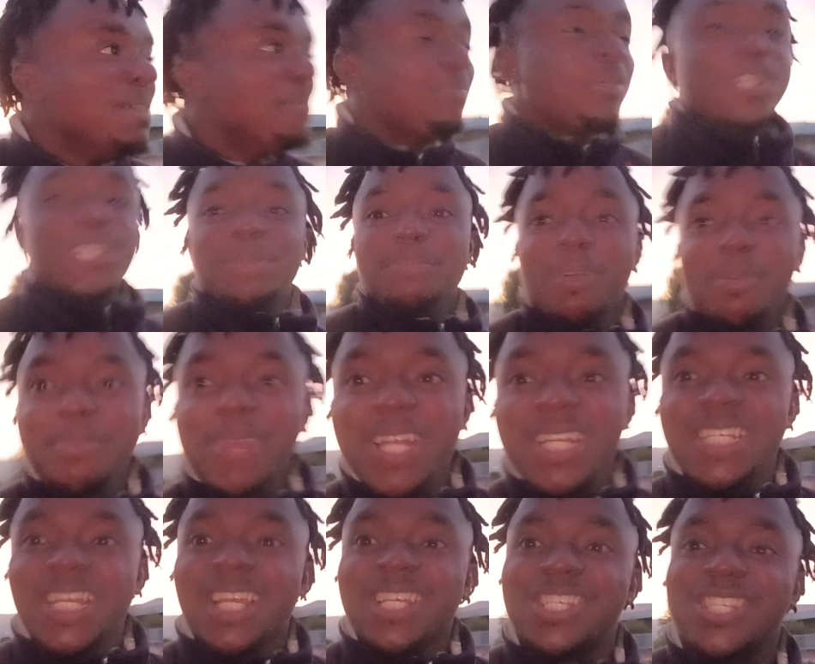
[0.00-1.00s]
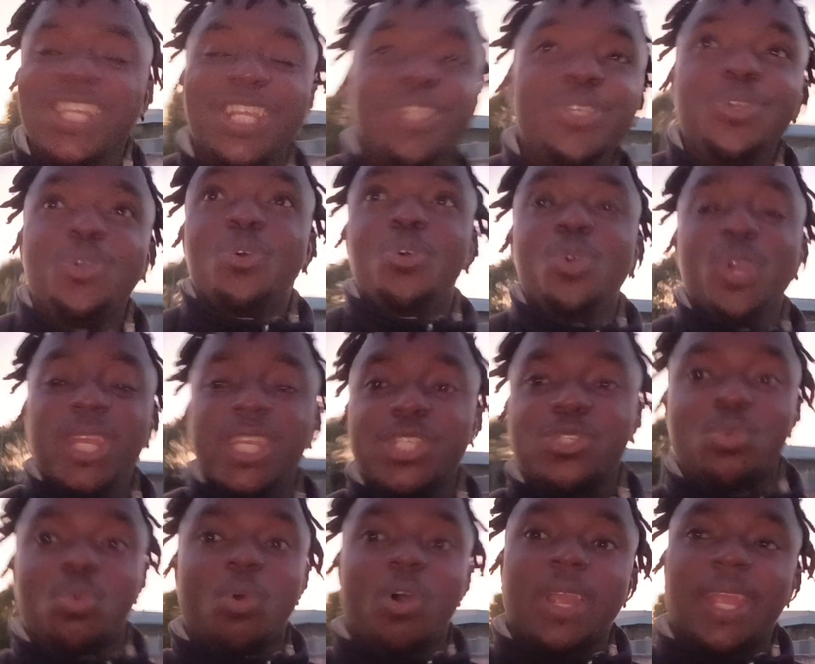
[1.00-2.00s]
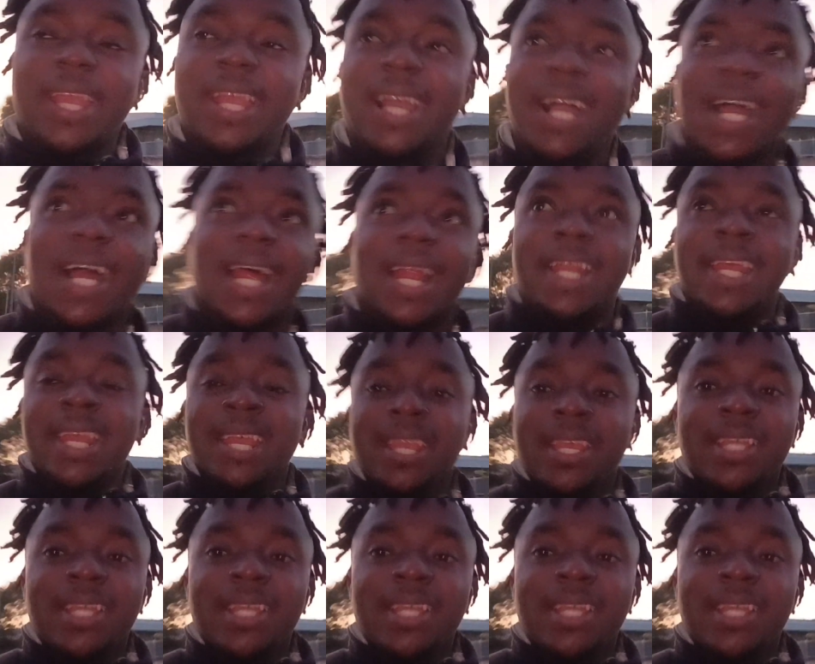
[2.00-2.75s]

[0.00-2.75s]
But the moment they see you who is working hard,